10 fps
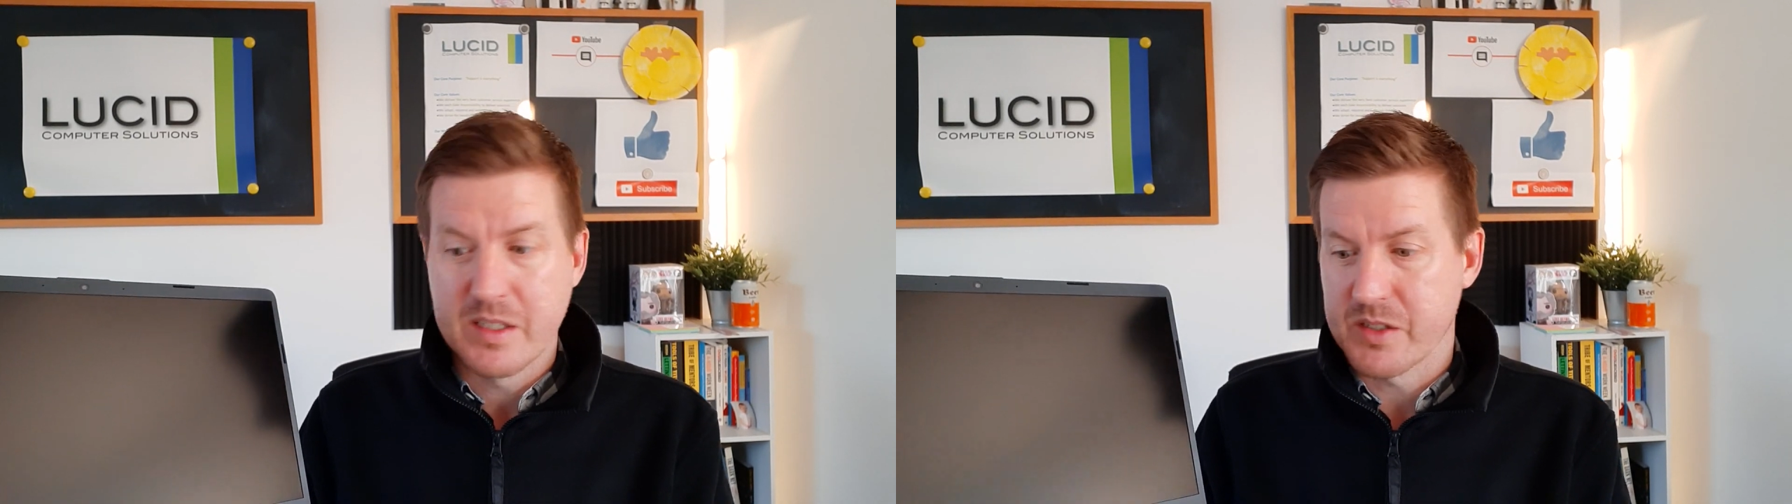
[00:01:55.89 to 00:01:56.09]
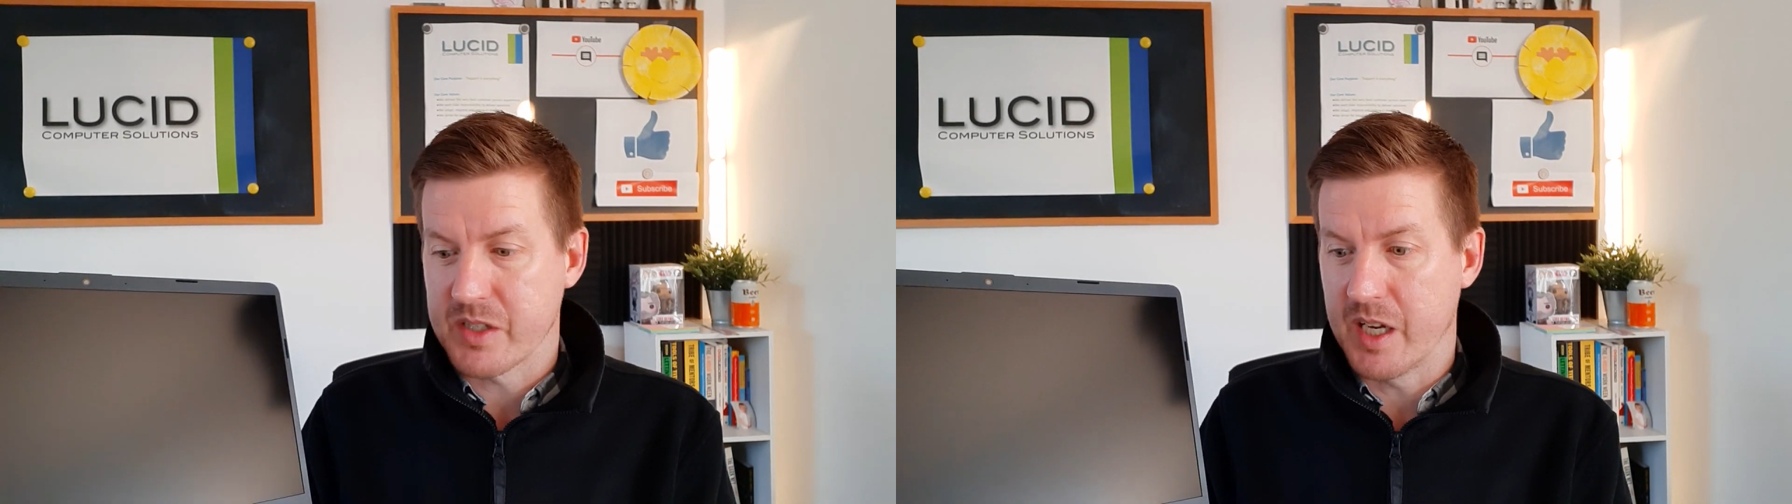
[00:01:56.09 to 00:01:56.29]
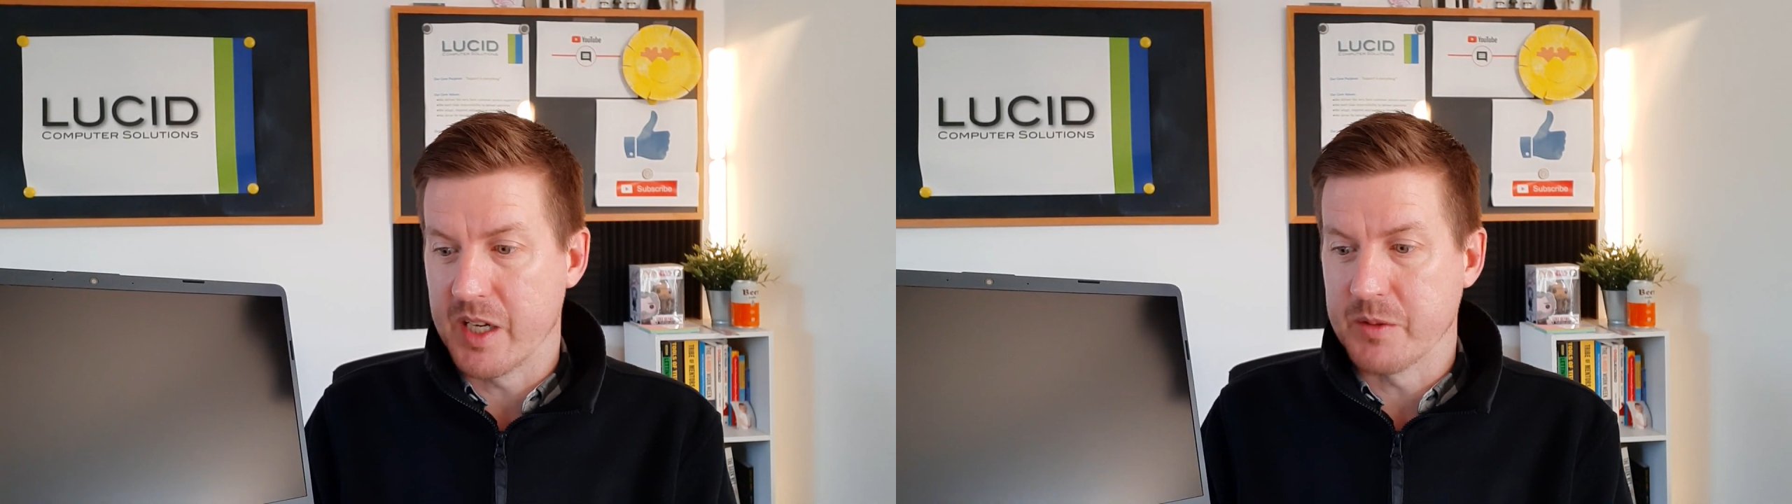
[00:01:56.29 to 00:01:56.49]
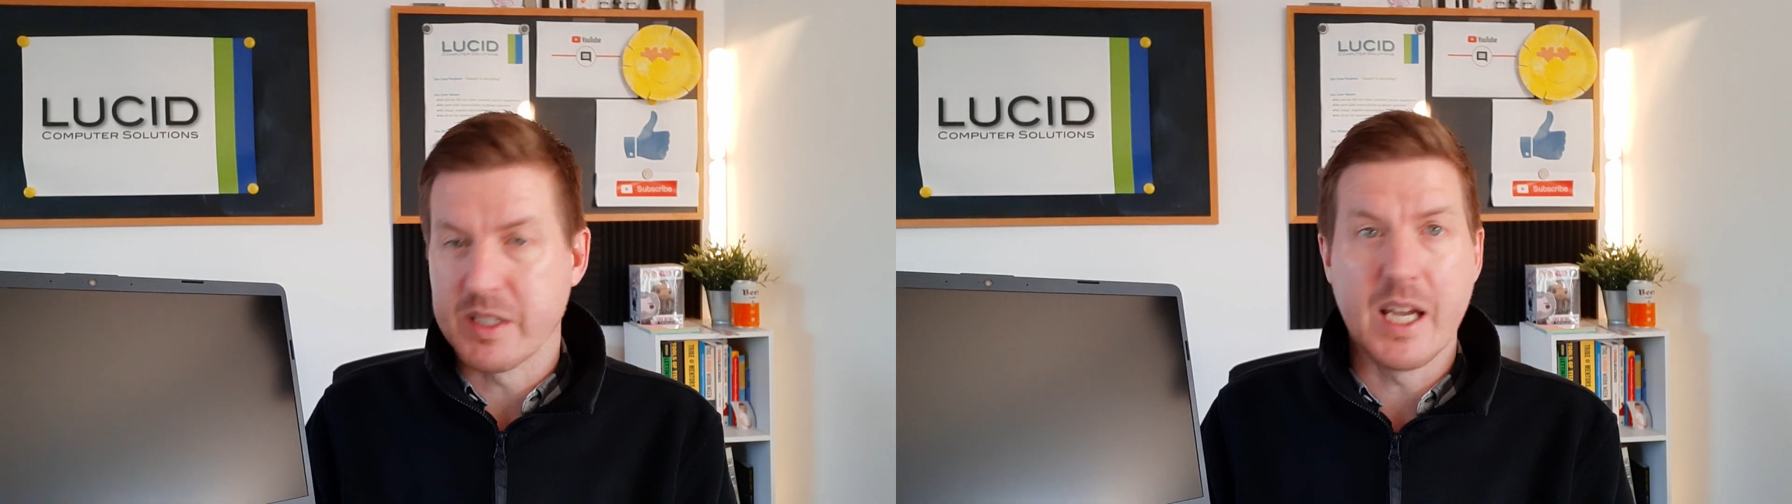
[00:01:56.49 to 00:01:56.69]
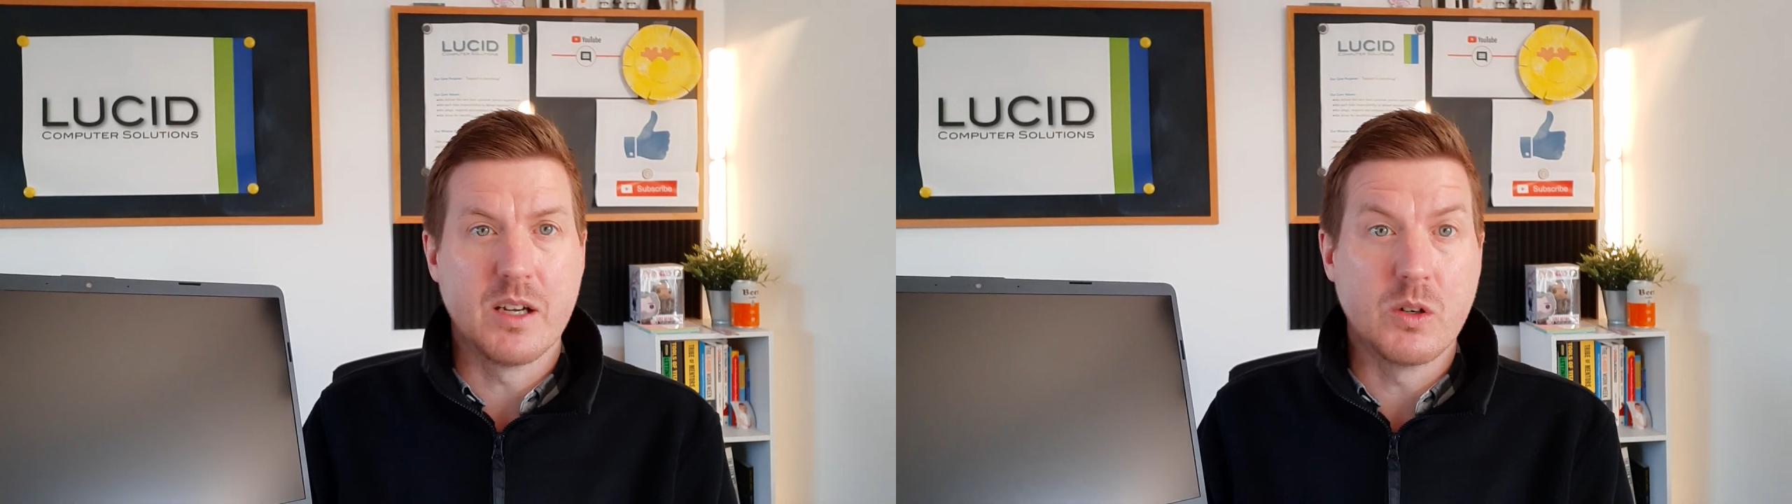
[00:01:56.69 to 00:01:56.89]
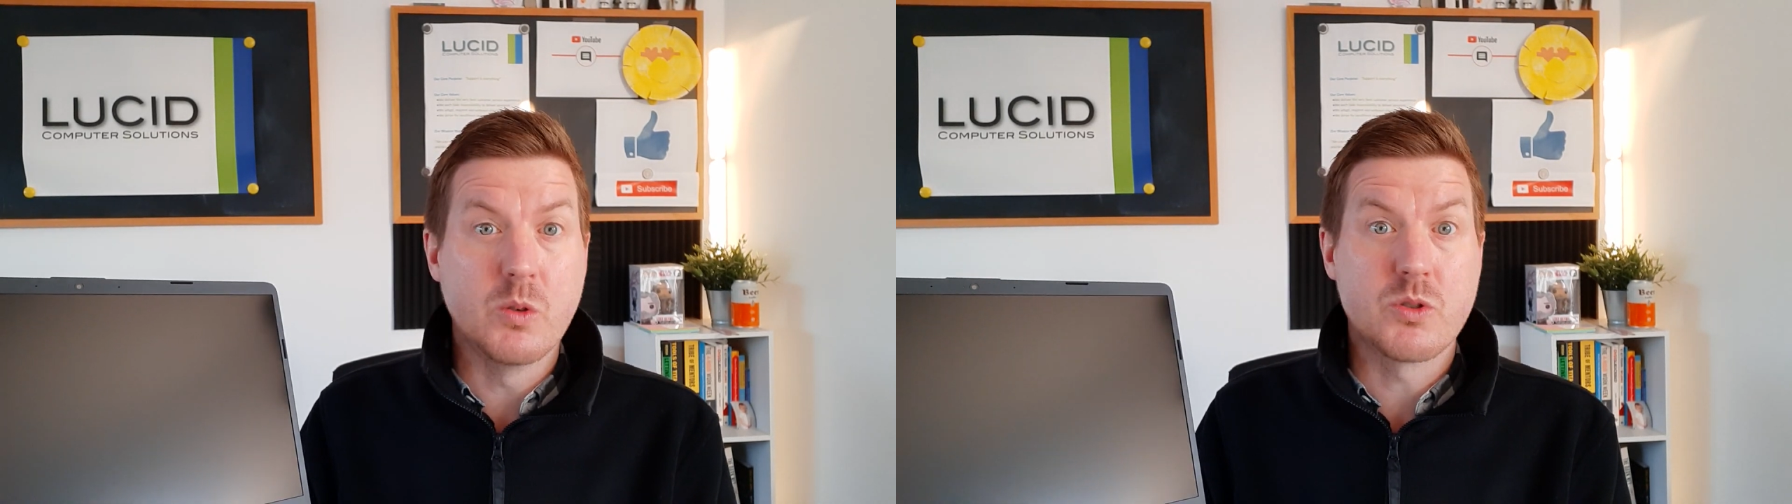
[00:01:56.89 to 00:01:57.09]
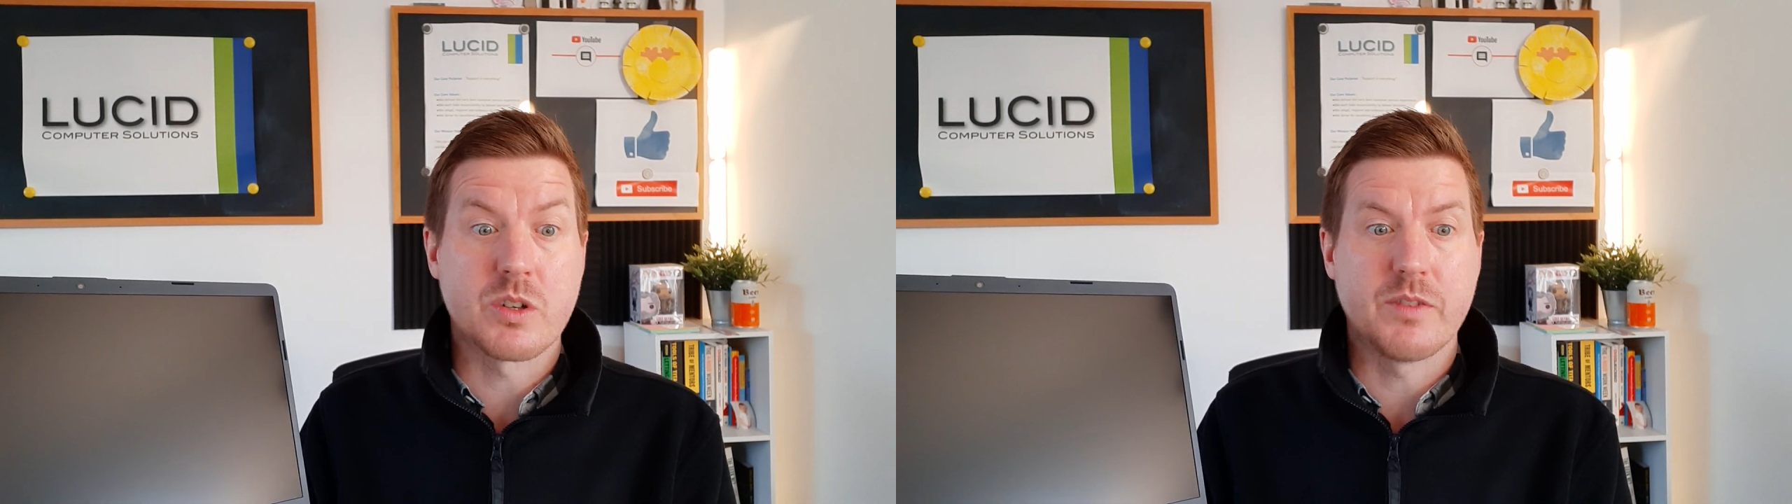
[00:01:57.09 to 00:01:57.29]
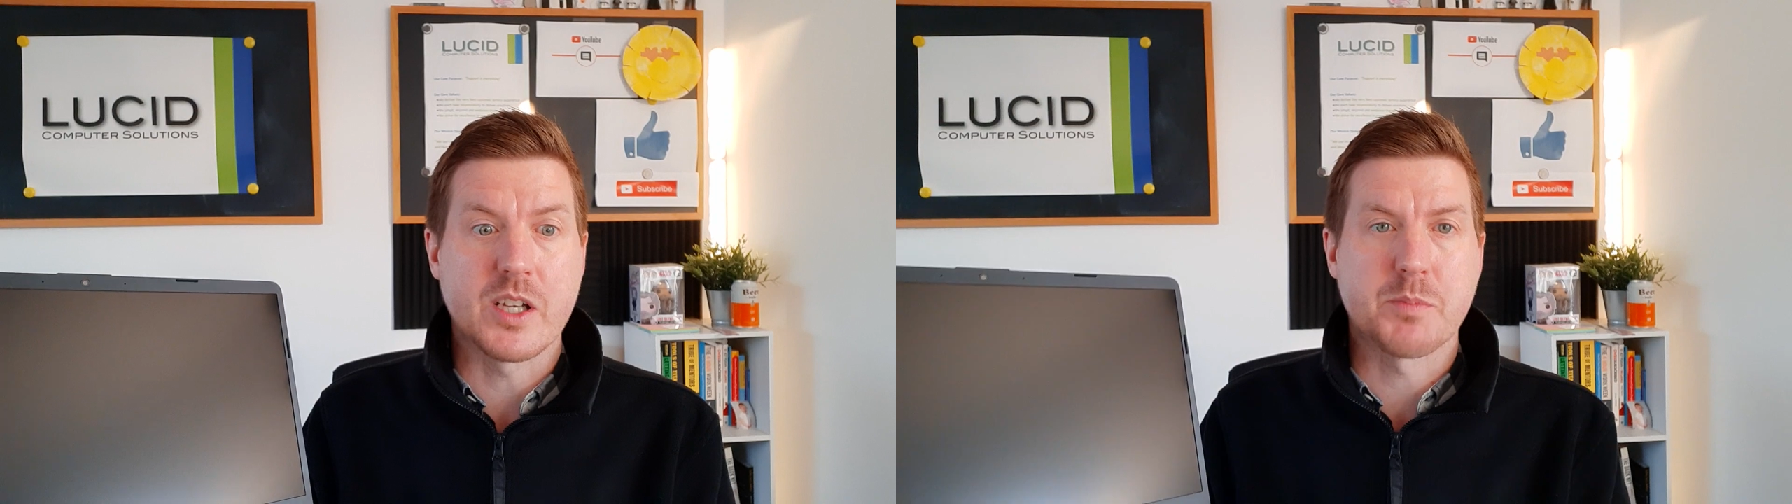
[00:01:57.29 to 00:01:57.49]
So yeah,
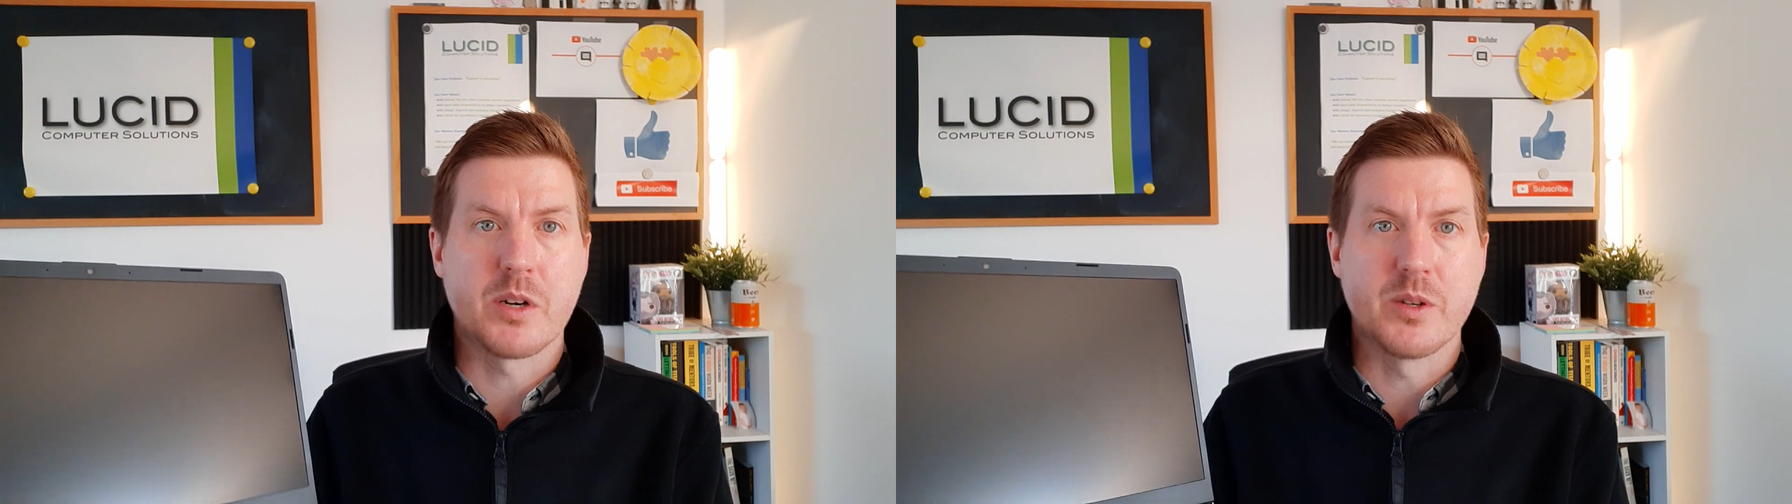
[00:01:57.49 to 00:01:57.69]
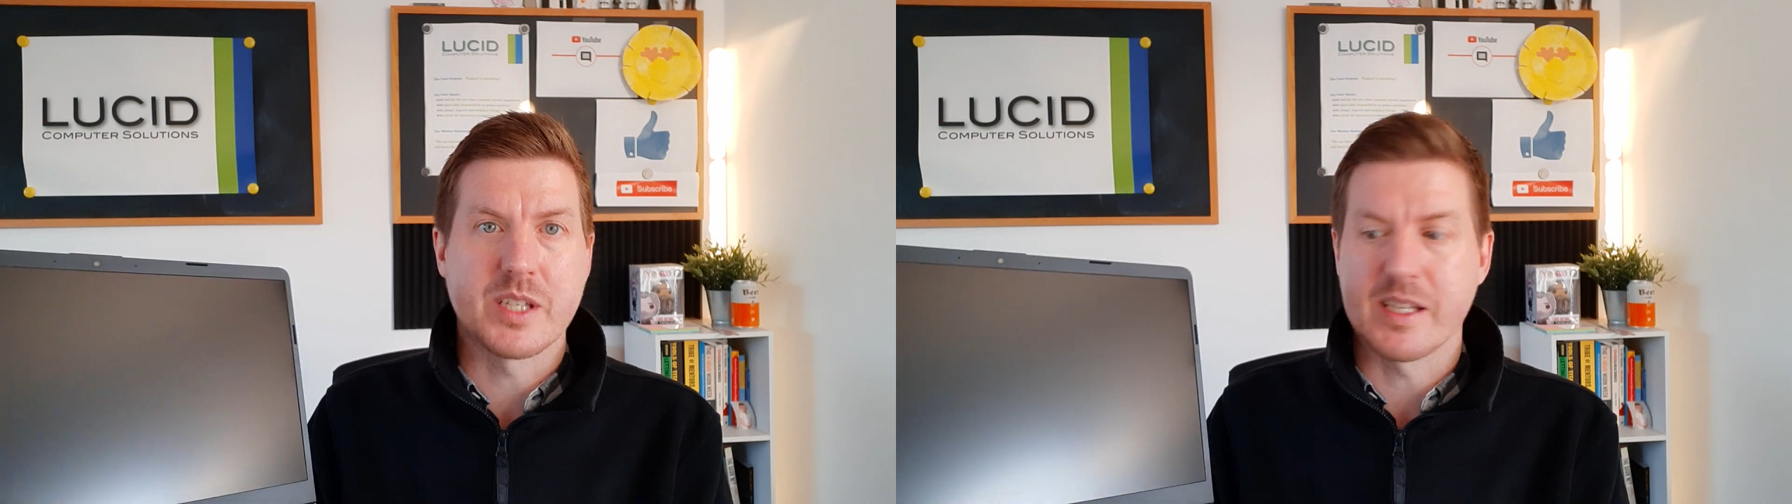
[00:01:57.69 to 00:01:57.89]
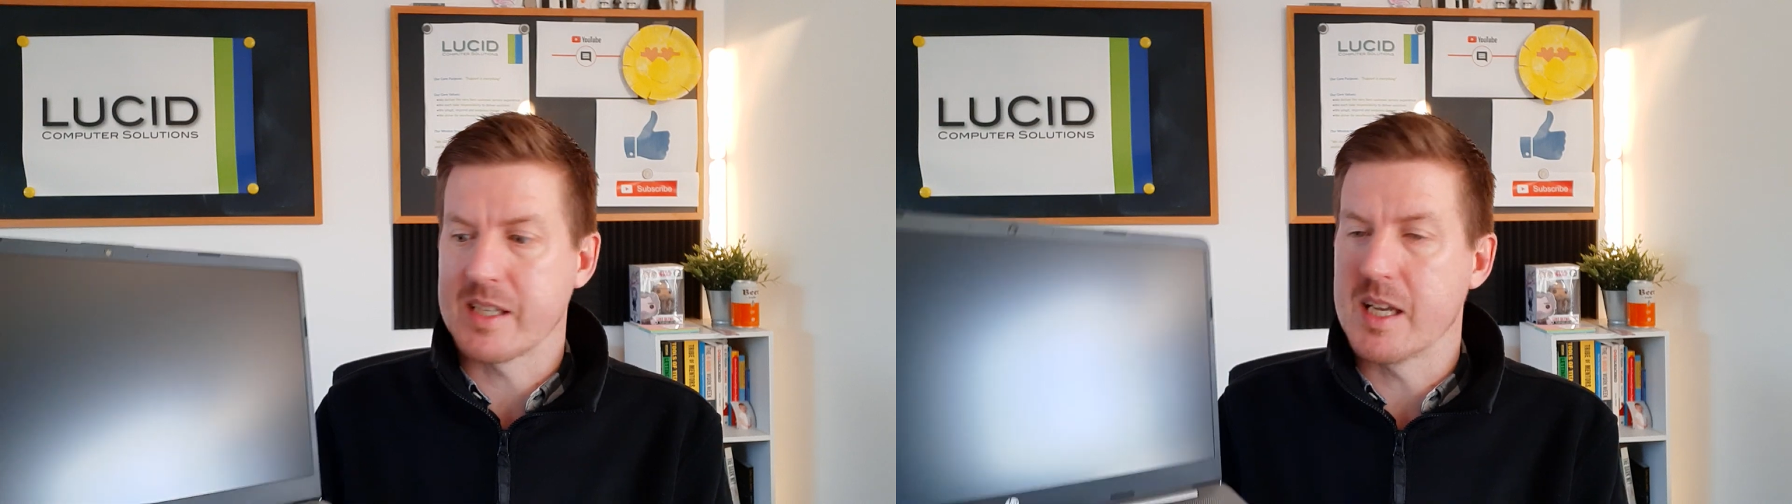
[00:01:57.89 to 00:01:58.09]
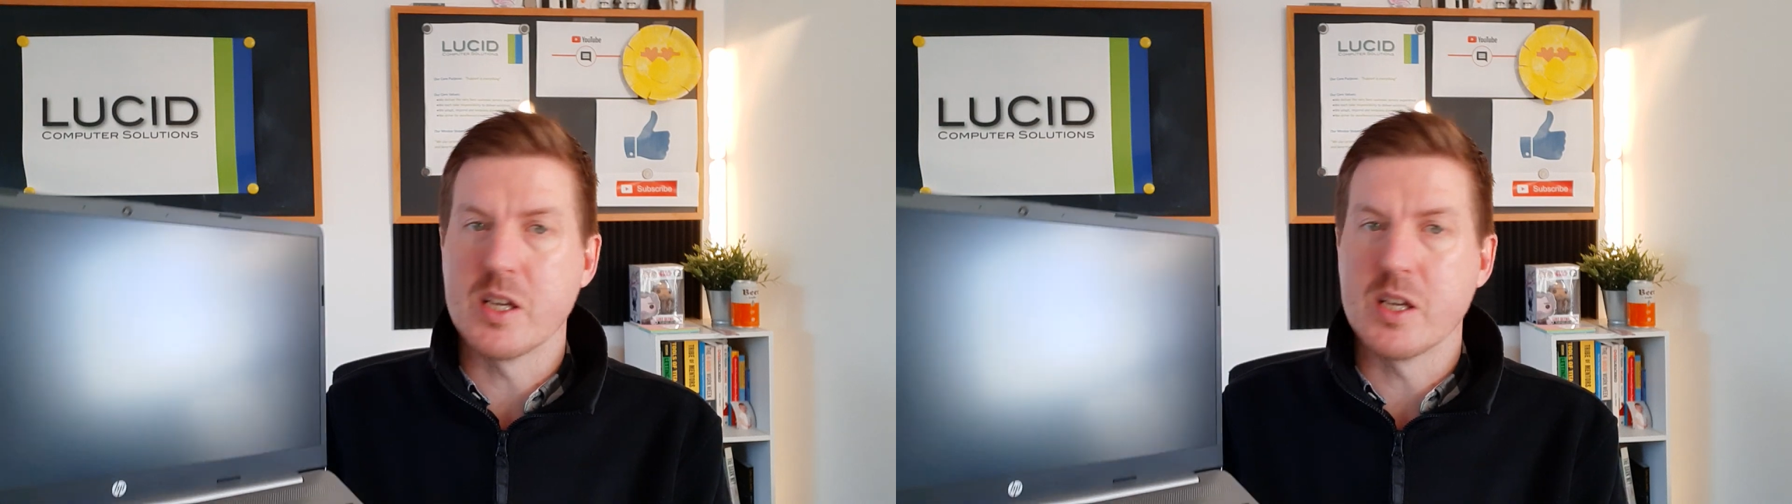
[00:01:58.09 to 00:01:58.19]
ultra fast processor.